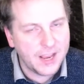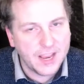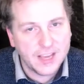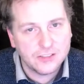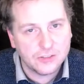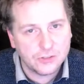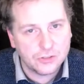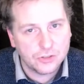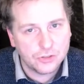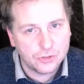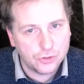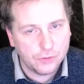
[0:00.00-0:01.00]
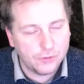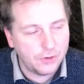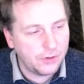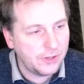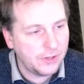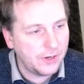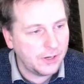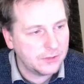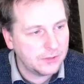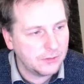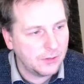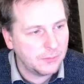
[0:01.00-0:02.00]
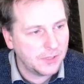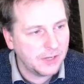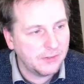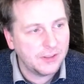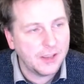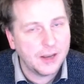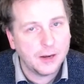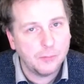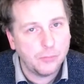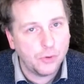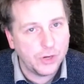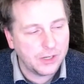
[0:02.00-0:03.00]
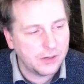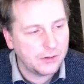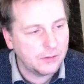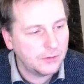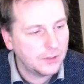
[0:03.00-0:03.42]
Asus server in there, so I'm giving that a break.